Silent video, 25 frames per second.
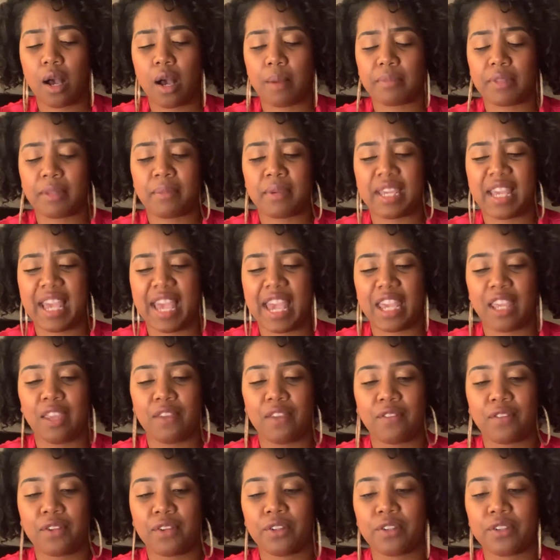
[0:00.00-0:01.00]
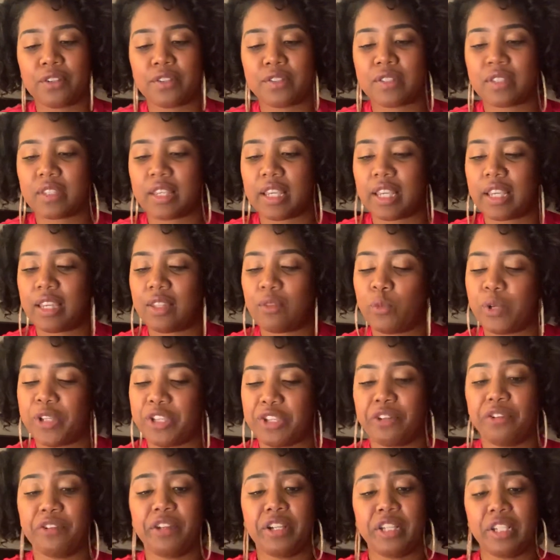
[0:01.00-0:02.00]
the behaviors. And when
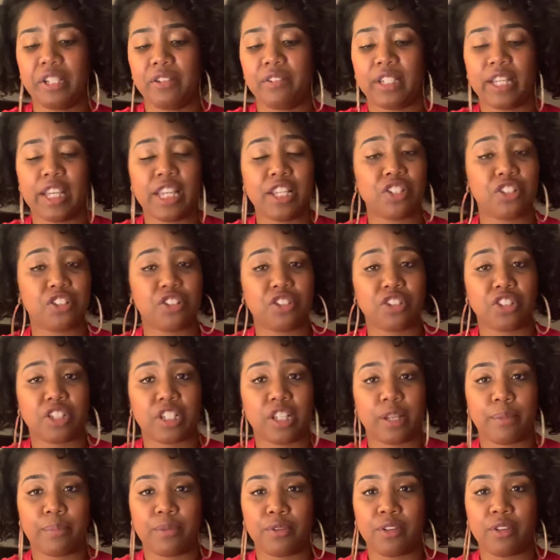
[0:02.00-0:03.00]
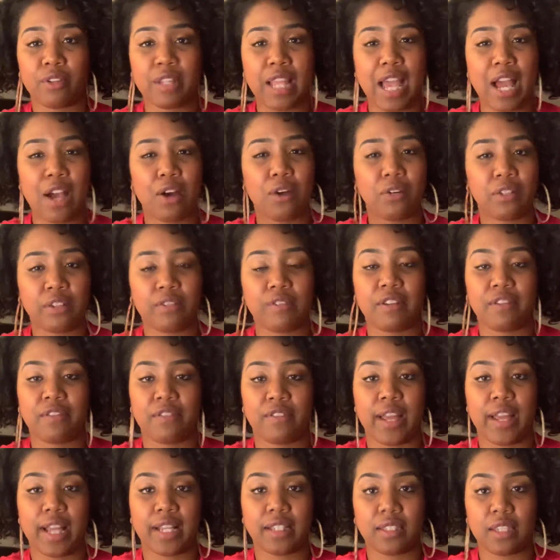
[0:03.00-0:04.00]
you're in a relationship, you're not only
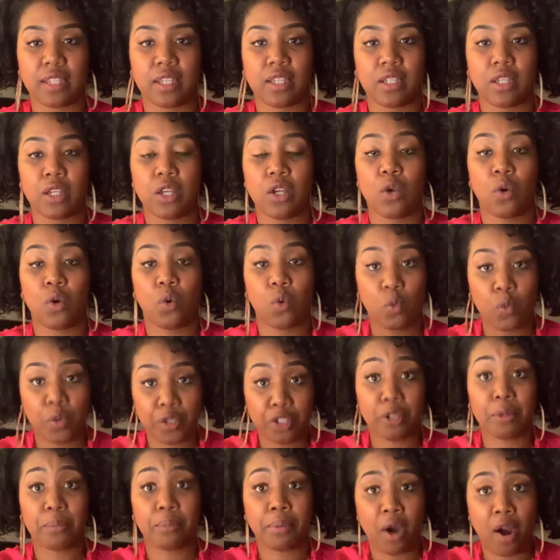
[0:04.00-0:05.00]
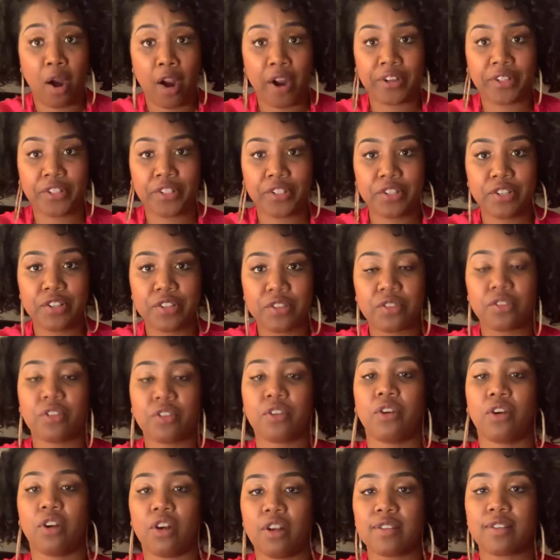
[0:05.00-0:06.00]
reflecting on your partners,
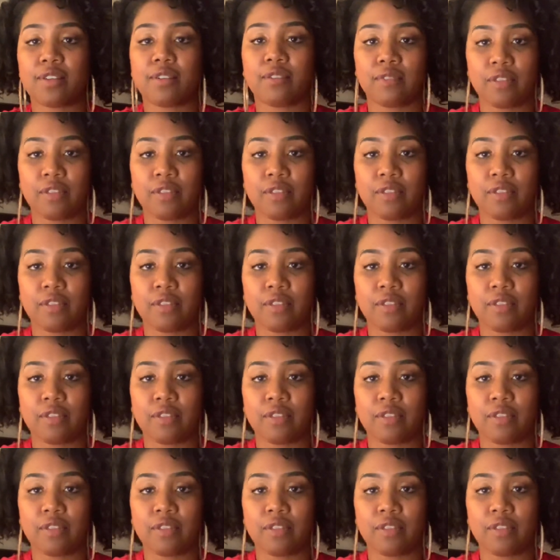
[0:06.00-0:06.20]
you're also